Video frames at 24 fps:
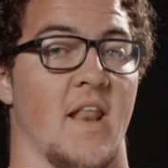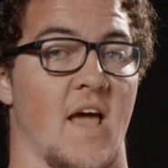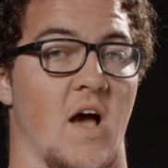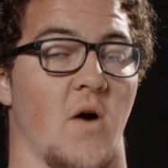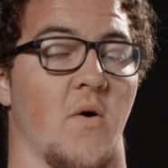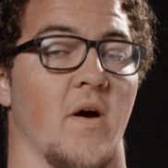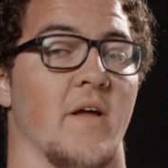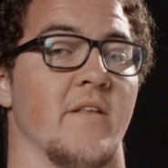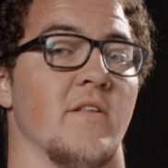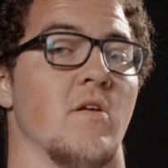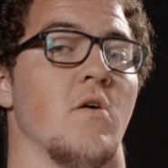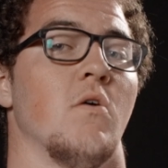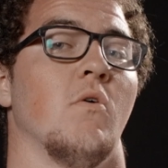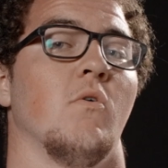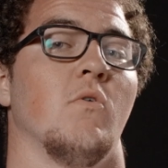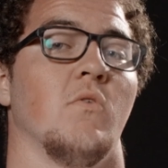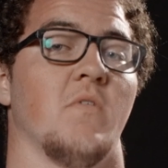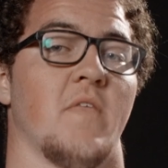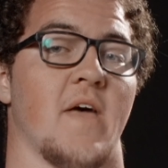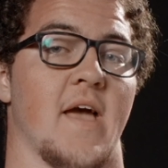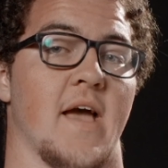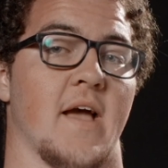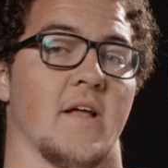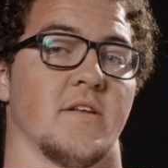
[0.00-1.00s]
And now I
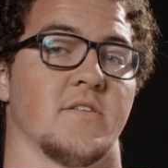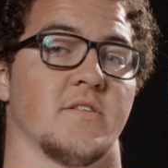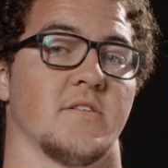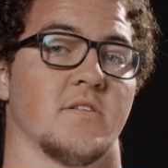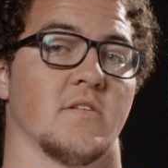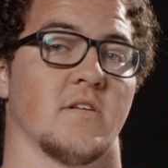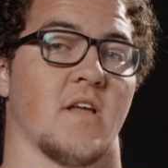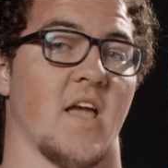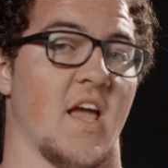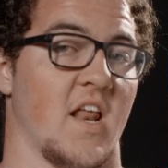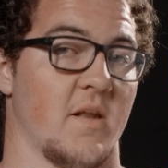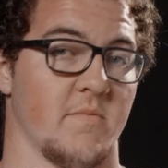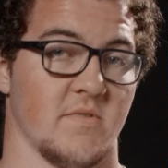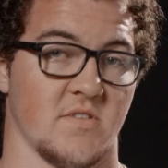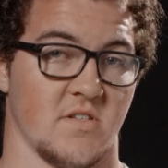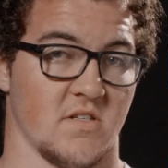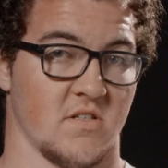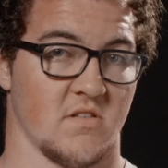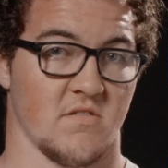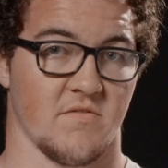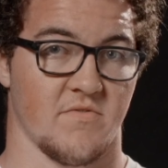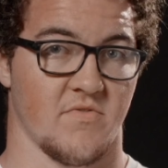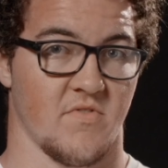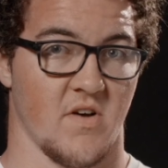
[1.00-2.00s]
know that
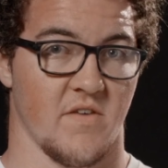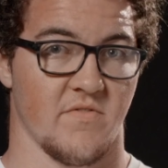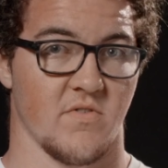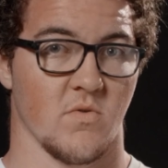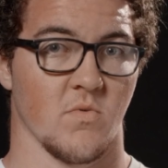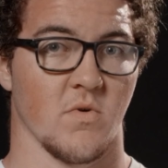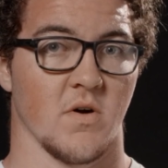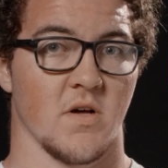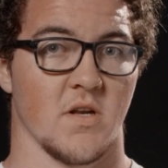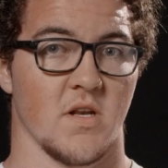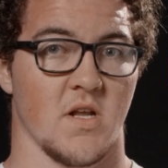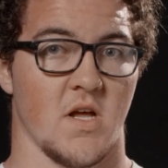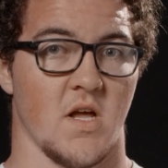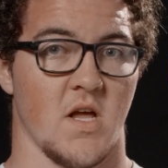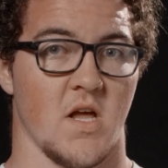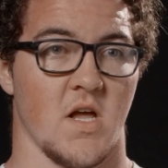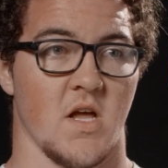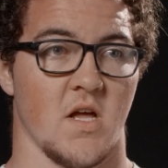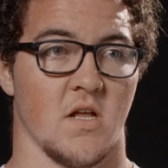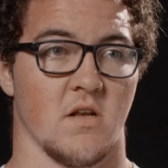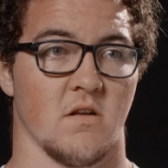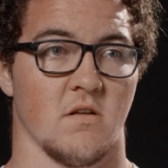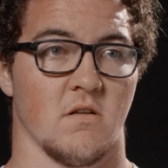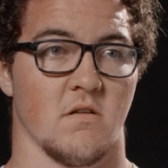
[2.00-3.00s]
cannabis isn't for everyone
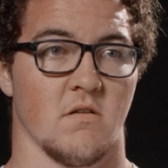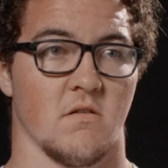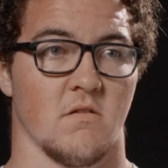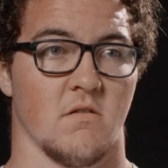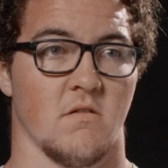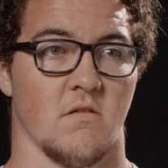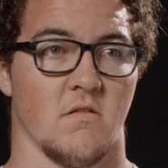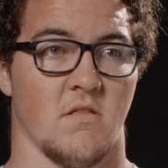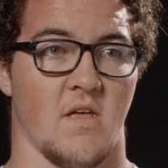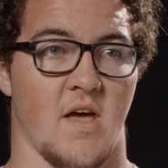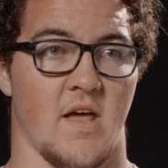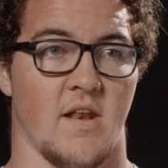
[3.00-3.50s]
and